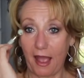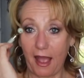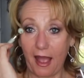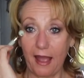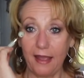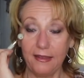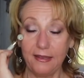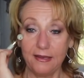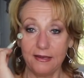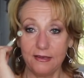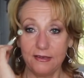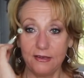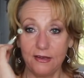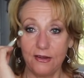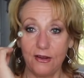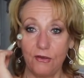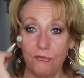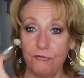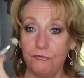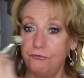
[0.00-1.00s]
I can, you
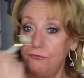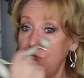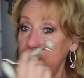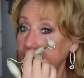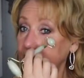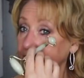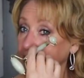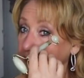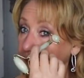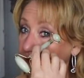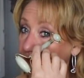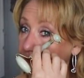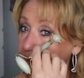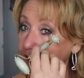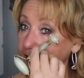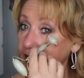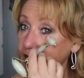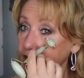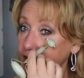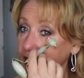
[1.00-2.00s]
know, really
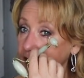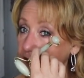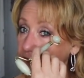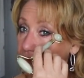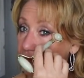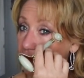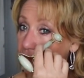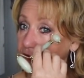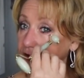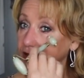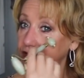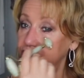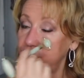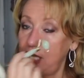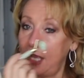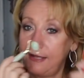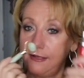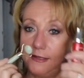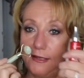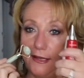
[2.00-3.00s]
very, very
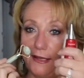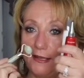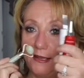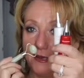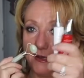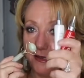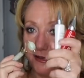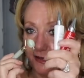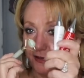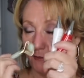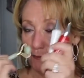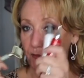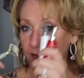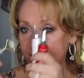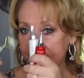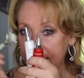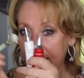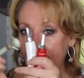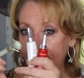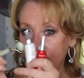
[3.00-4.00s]
gently
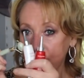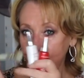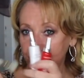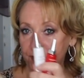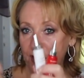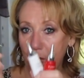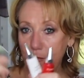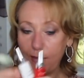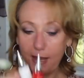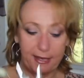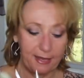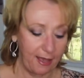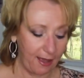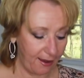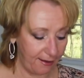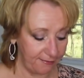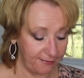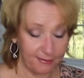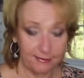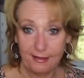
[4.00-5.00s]
massage around my
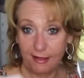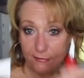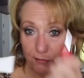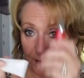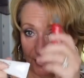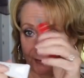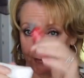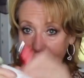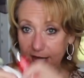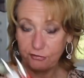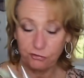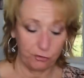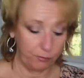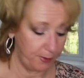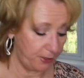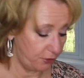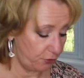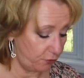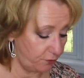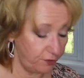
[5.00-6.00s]
eyes. And that's what I've actually
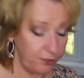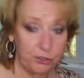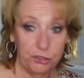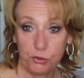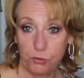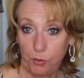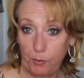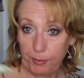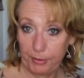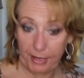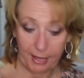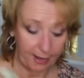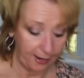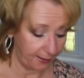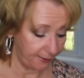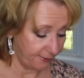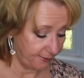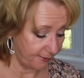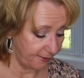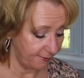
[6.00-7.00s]
been using to
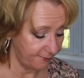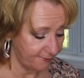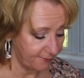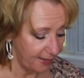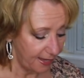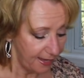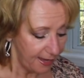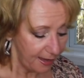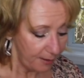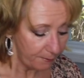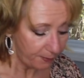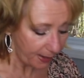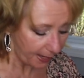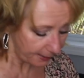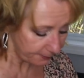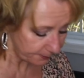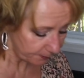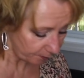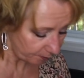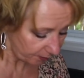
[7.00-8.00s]
apply this.
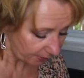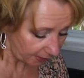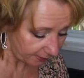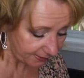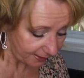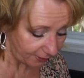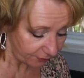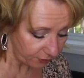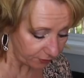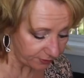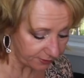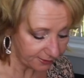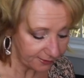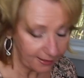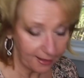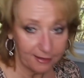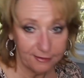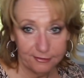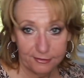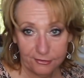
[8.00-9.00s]
But the other thing
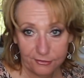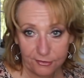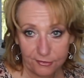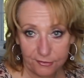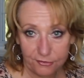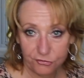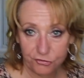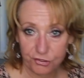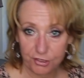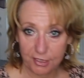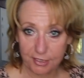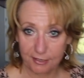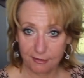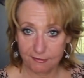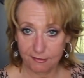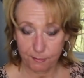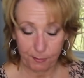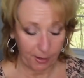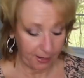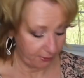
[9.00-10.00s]
that she
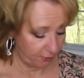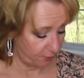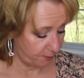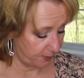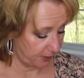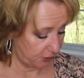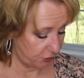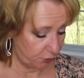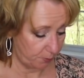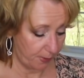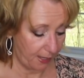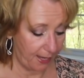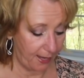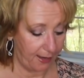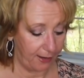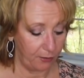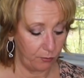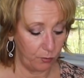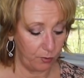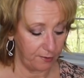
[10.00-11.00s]
inspired me to
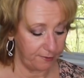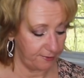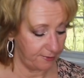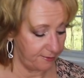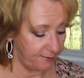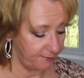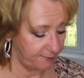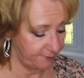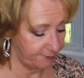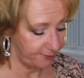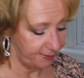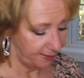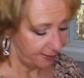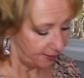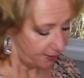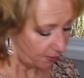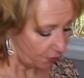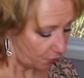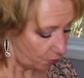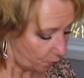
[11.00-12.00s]
buy was this
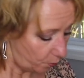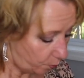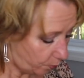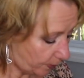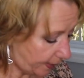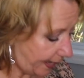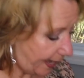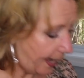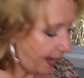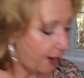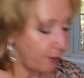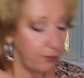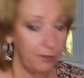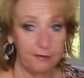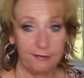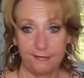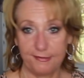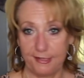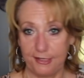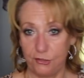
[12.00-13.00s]

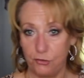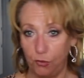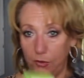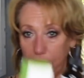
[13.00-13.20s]
carrot seed